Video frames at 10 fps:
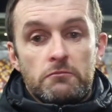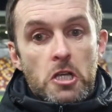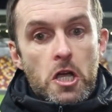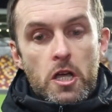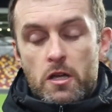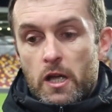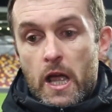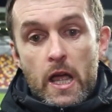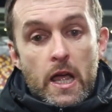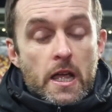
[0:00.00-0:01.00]

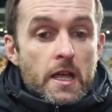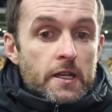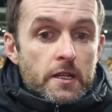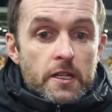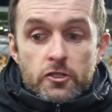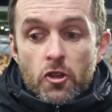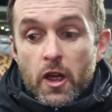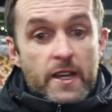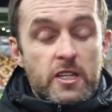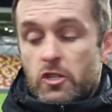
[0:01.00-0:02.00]
And it's
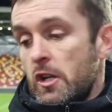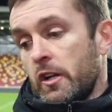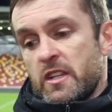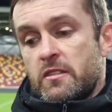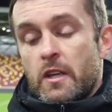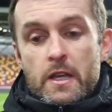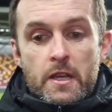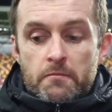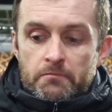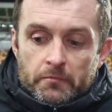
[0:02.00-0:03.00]
not. And
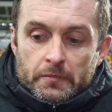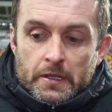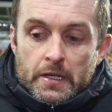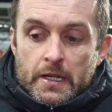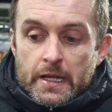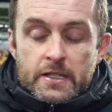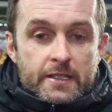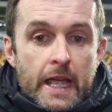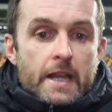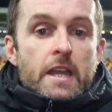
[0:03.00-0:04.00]

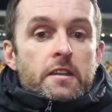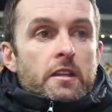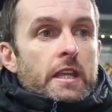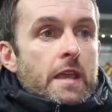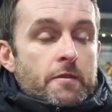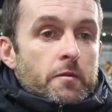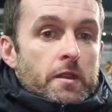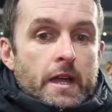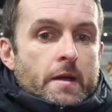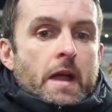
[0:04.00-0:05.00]
it's getting into the game.
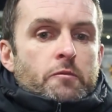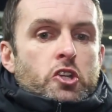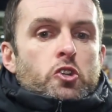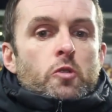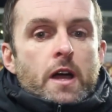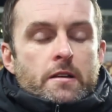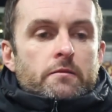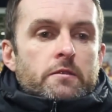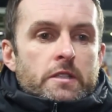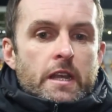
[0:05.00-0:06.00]
I'm sure
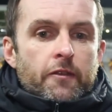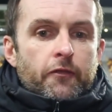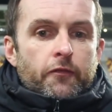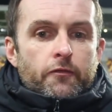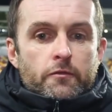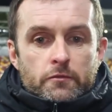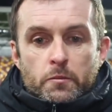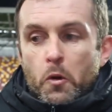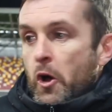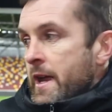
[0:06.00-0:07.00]
that if
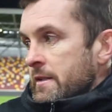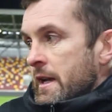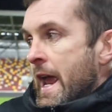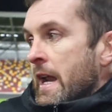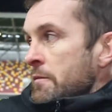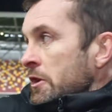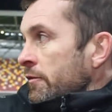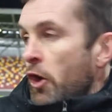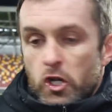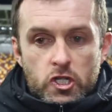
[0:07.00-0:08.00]
the boy has an element
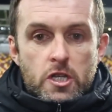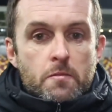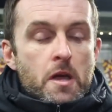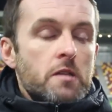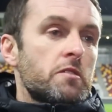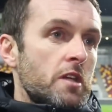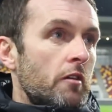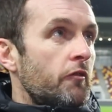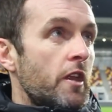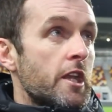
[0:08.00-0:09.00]
of honesty about
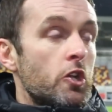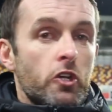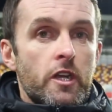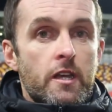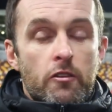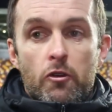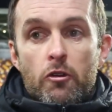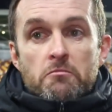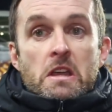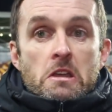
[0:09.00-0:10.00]
himself, then he looked at it and
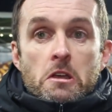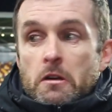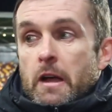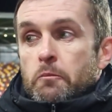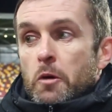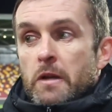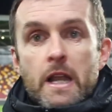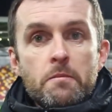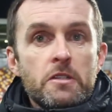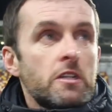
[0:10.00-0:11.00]
thought, I'd probably
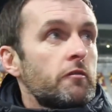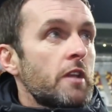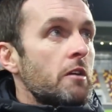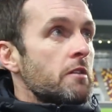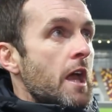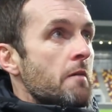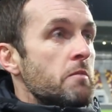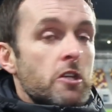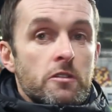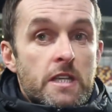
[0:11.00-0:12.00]
let myself down there,
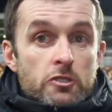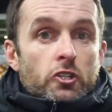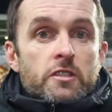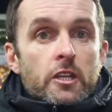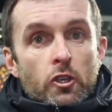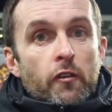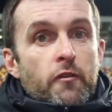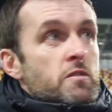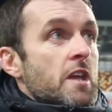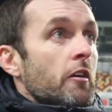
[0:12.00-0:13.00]
because he's got sent off
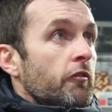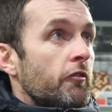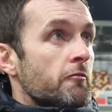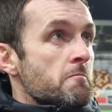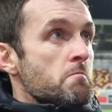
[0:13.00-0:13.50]
himself.